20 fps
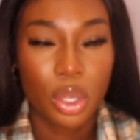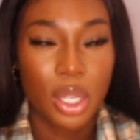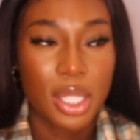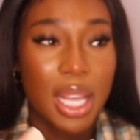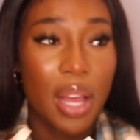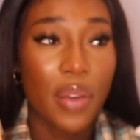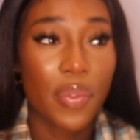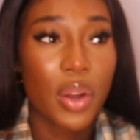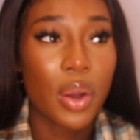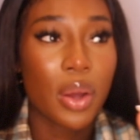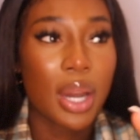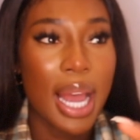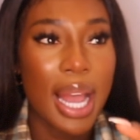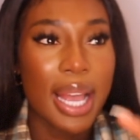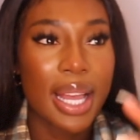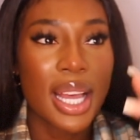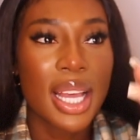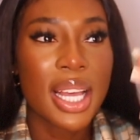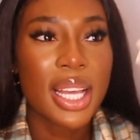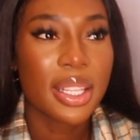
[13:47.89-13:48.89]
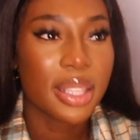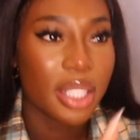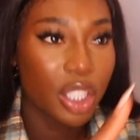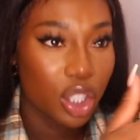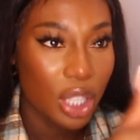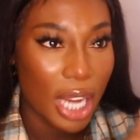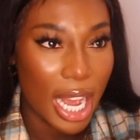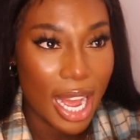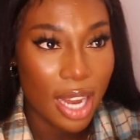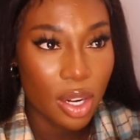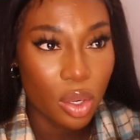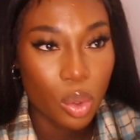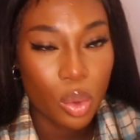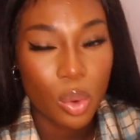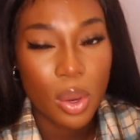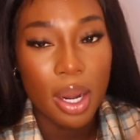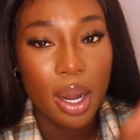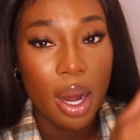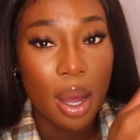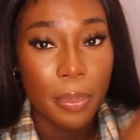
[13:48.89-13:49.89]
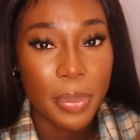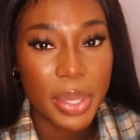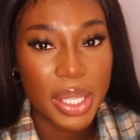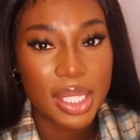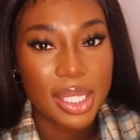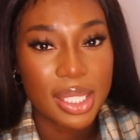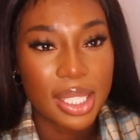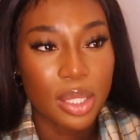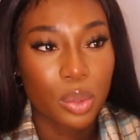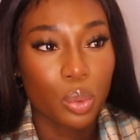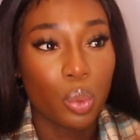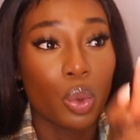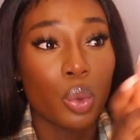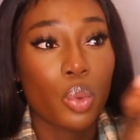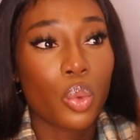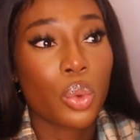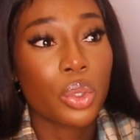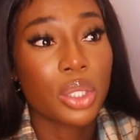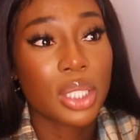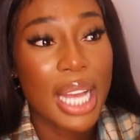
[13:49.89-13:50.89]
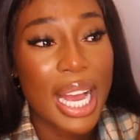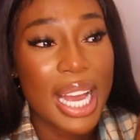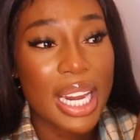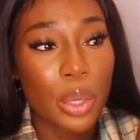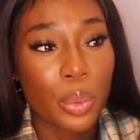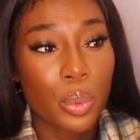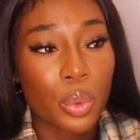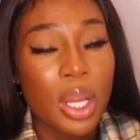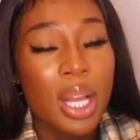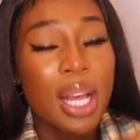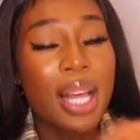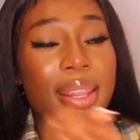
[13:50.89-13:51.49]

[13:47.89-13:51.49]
because I felt like the channel and our business was kind of